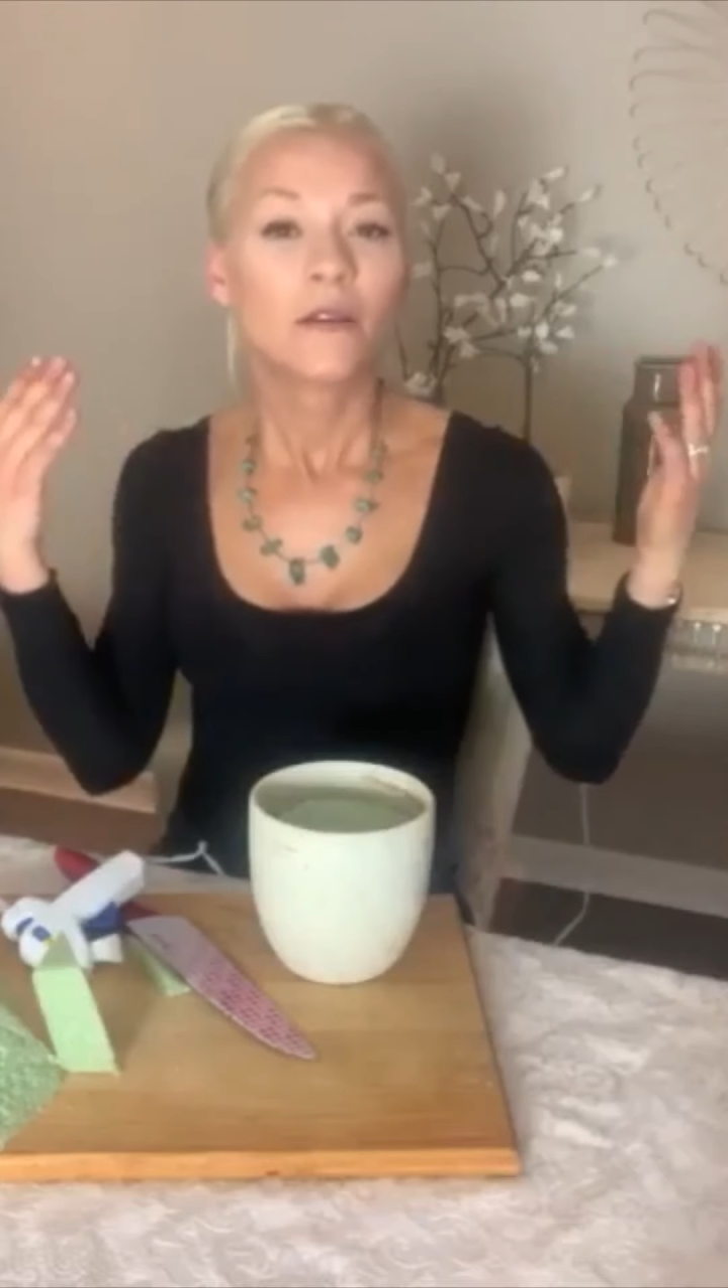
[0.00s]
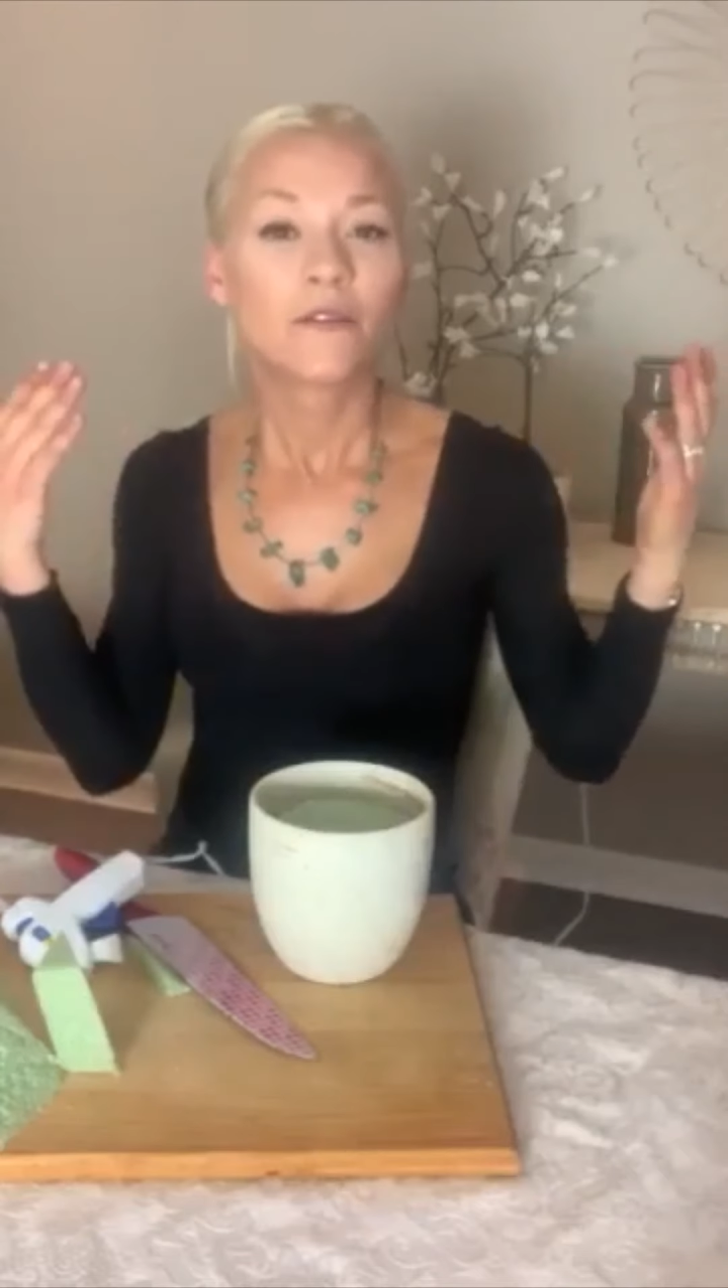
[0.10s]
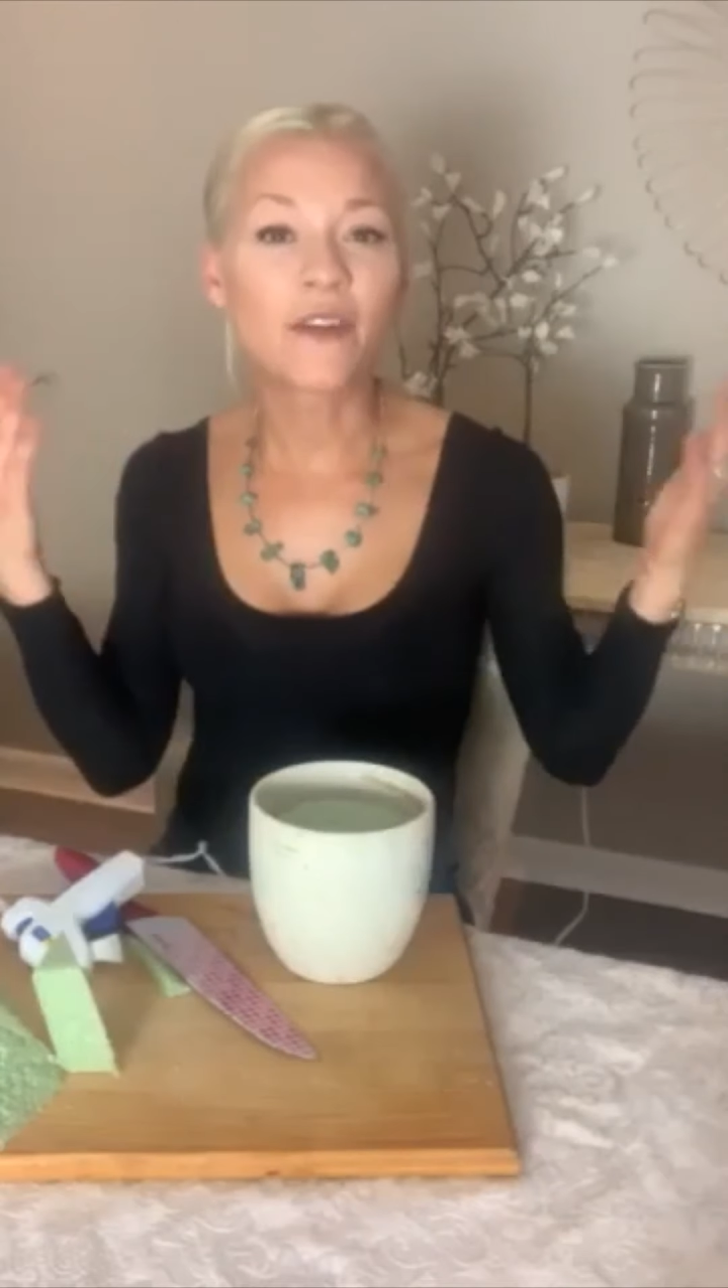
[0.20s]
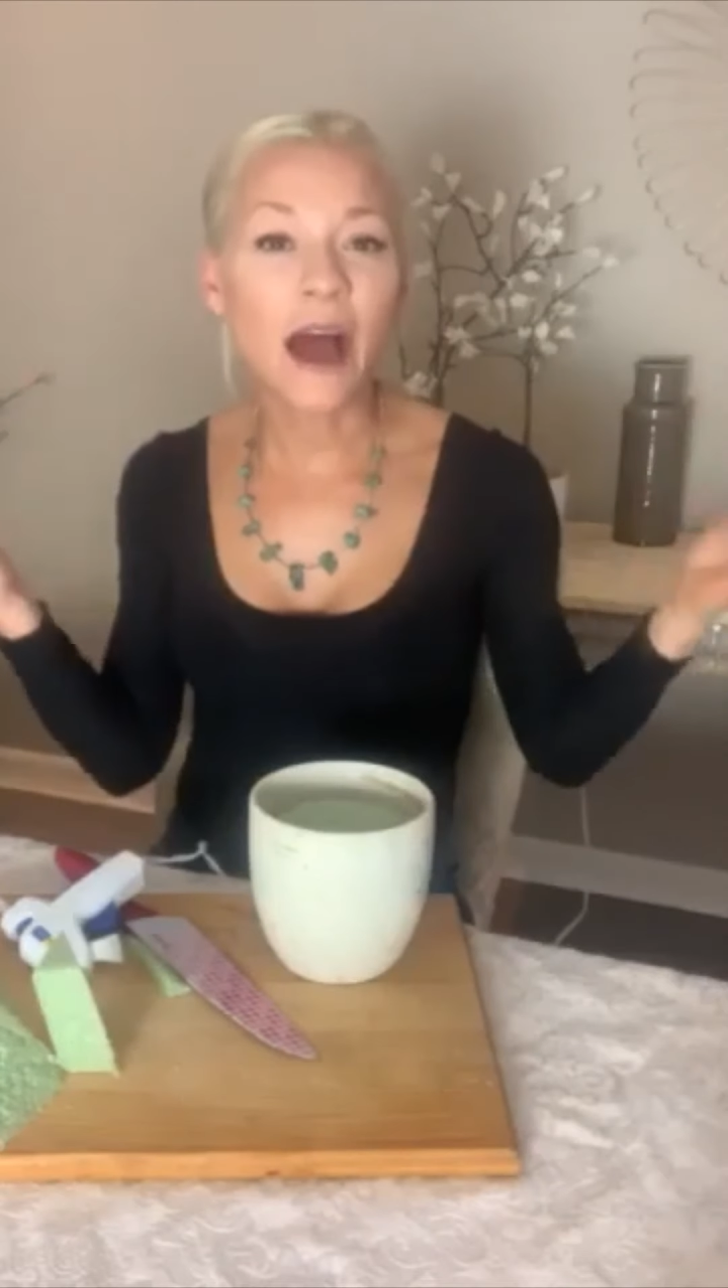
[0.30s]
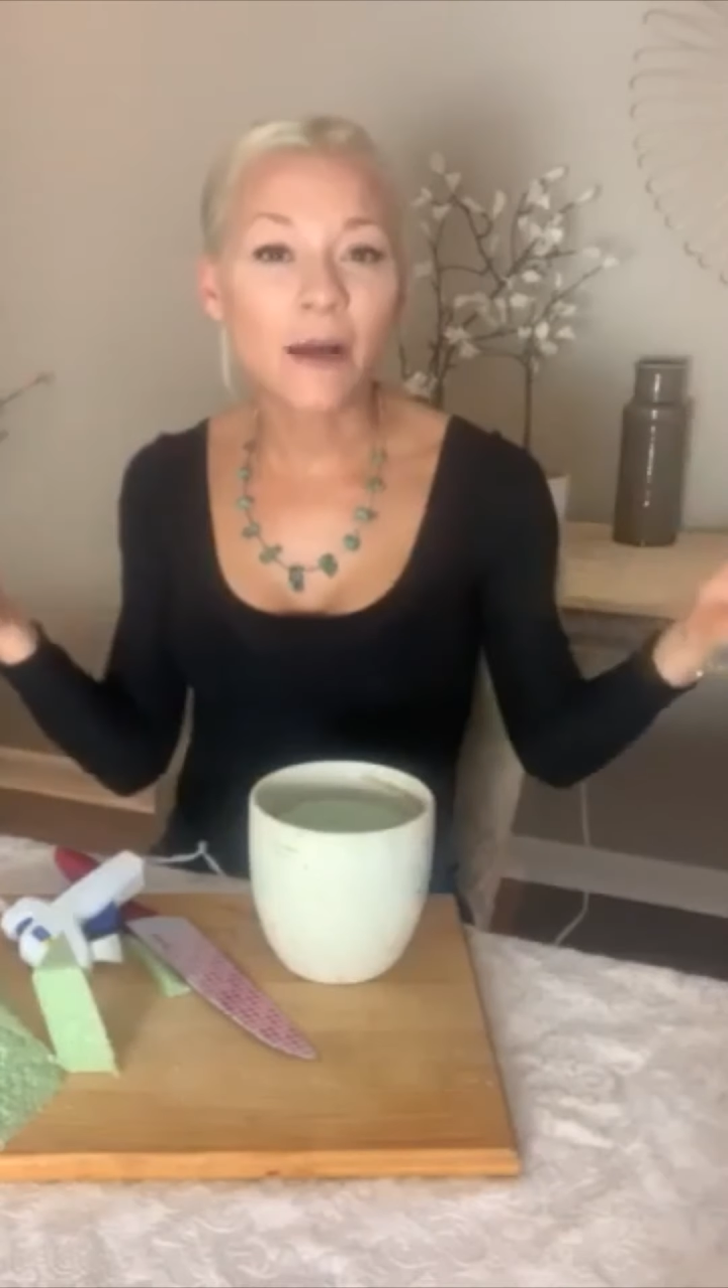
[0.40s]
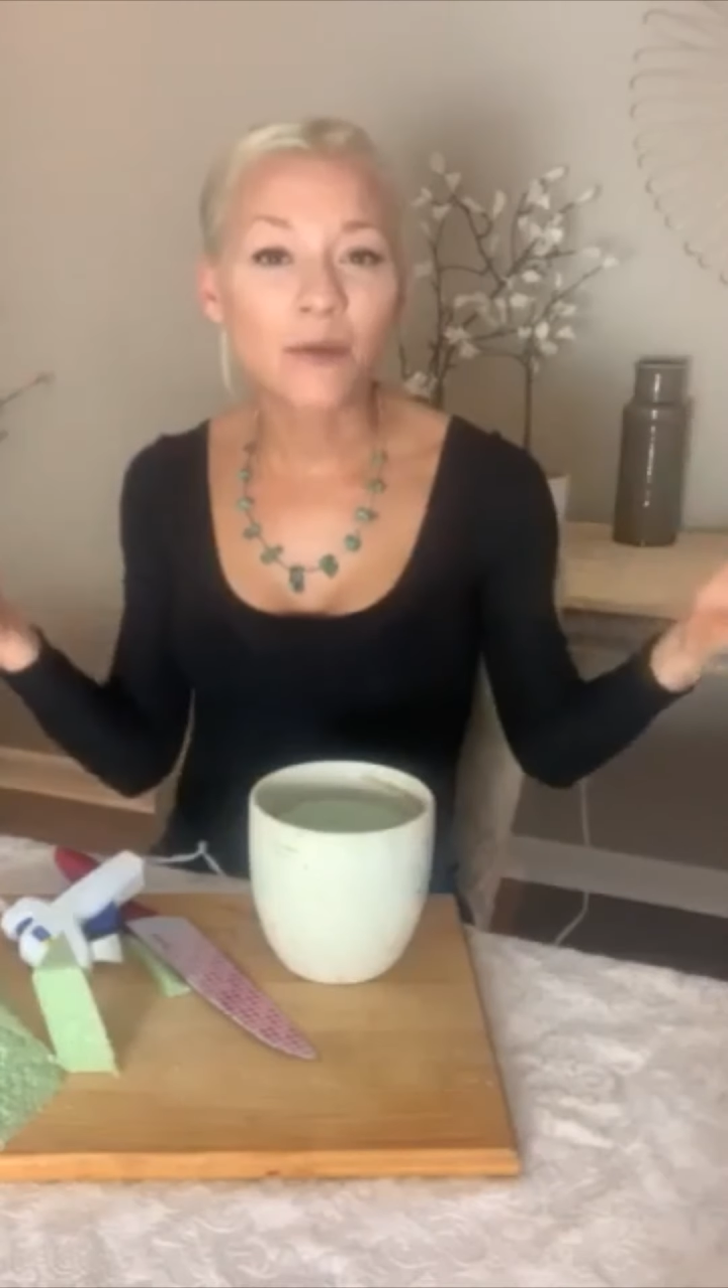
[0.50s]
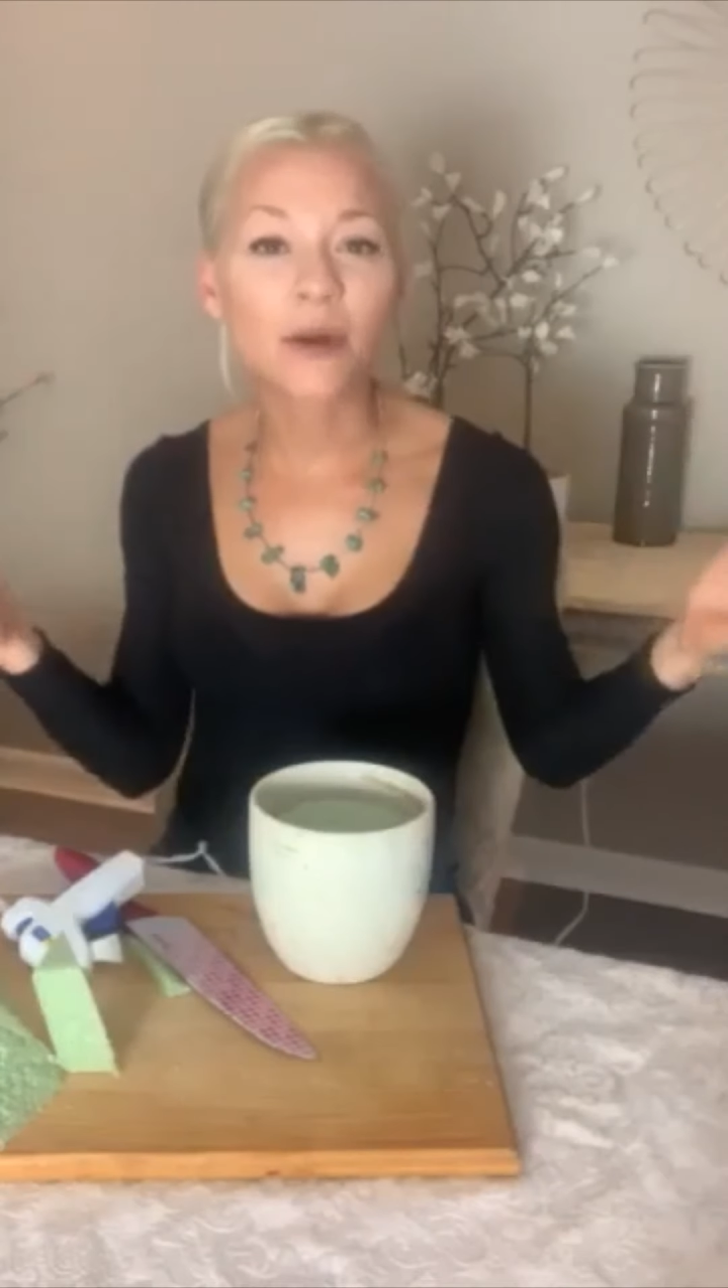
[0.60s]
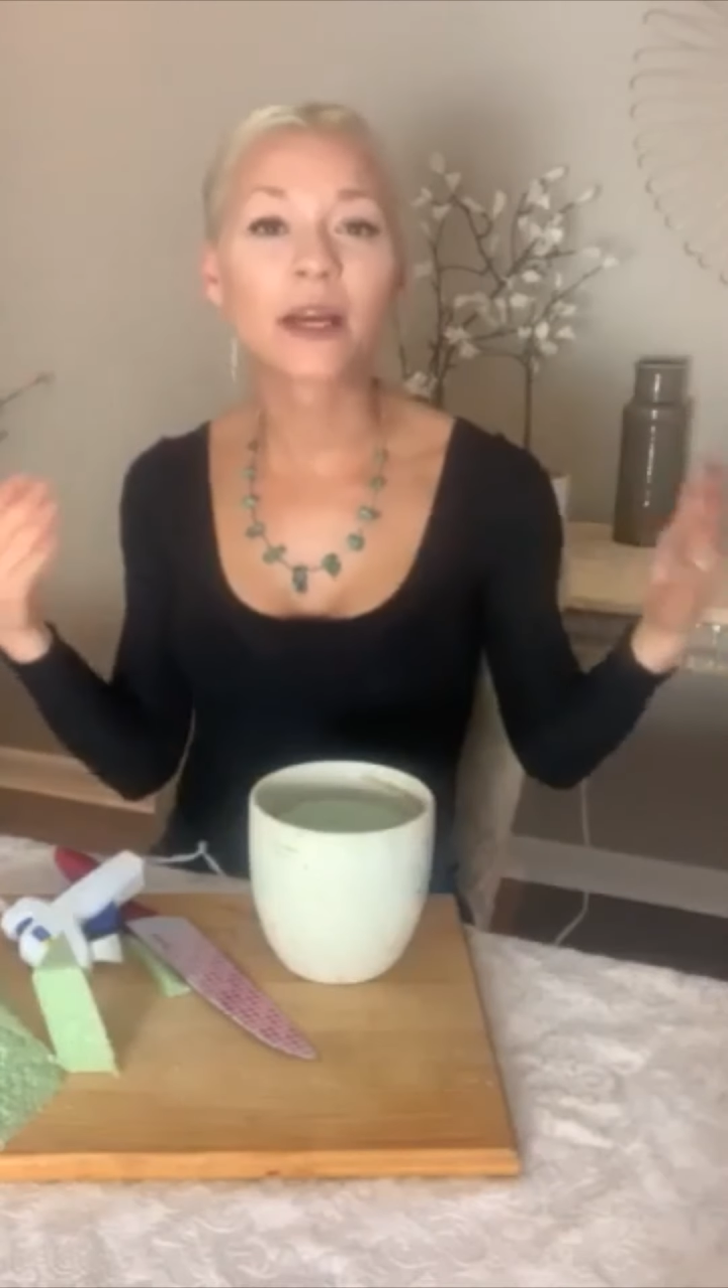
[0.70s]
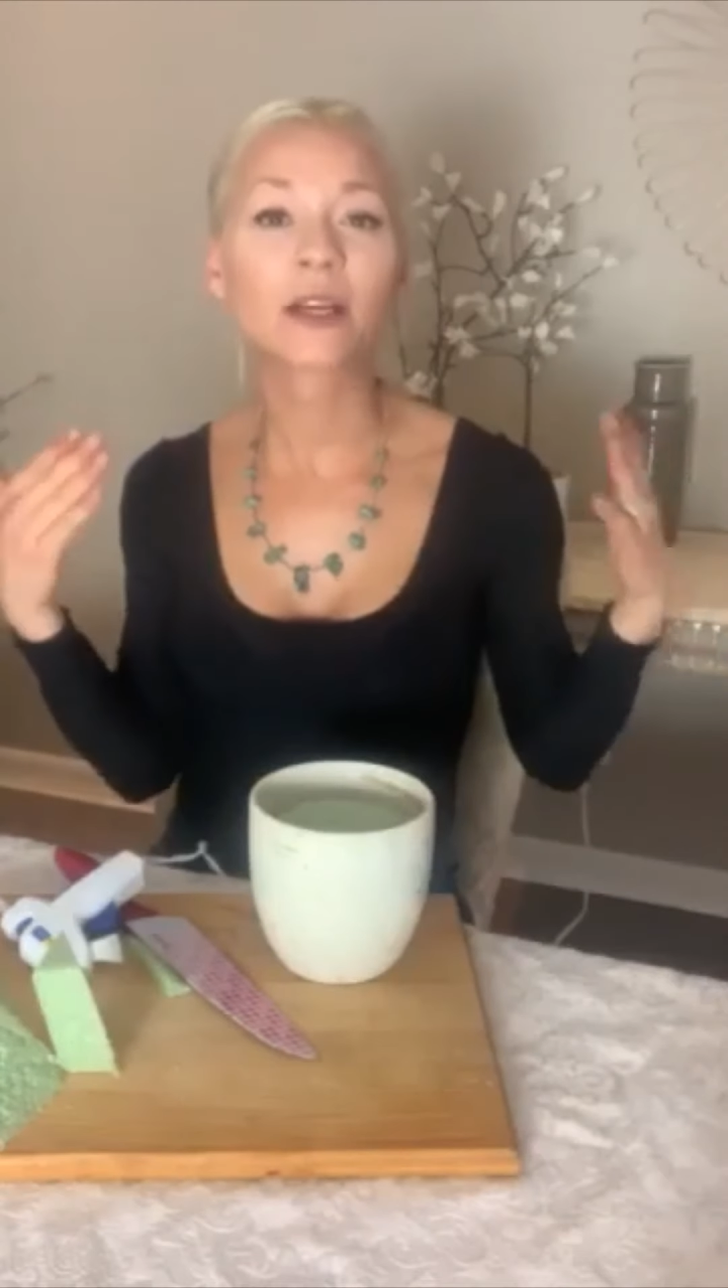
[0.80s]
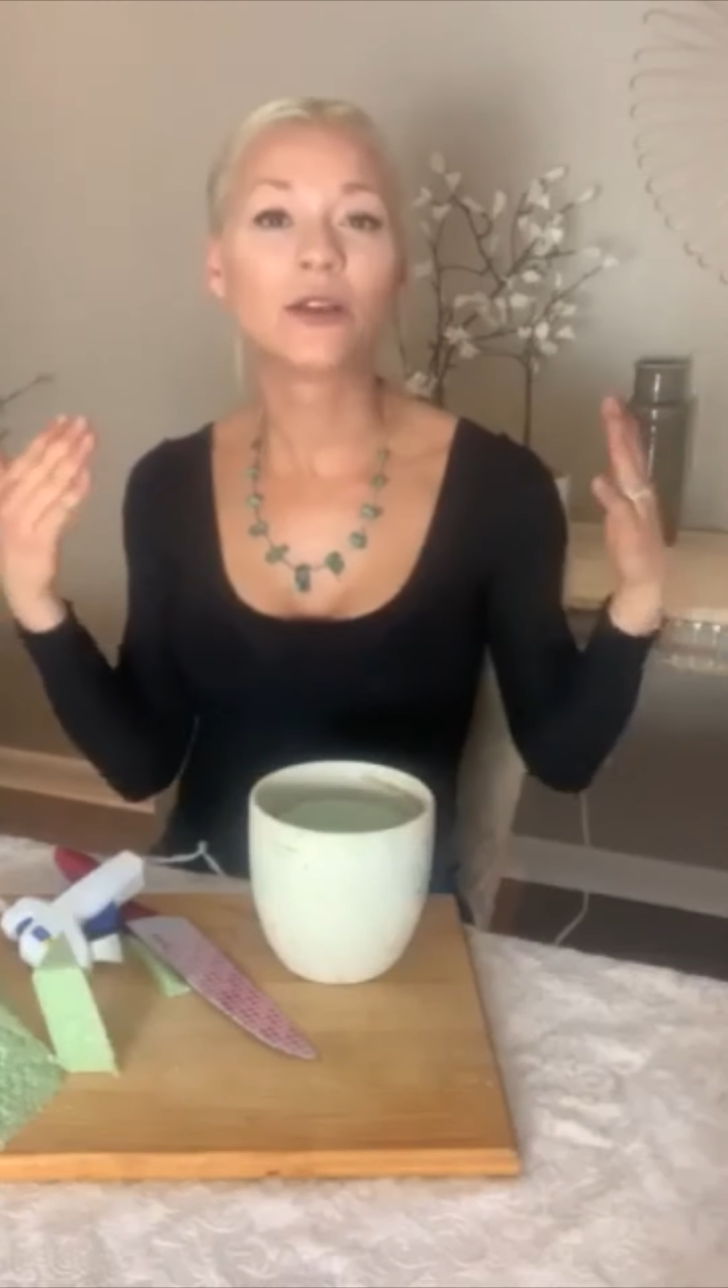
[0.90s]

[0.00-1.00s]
fabric,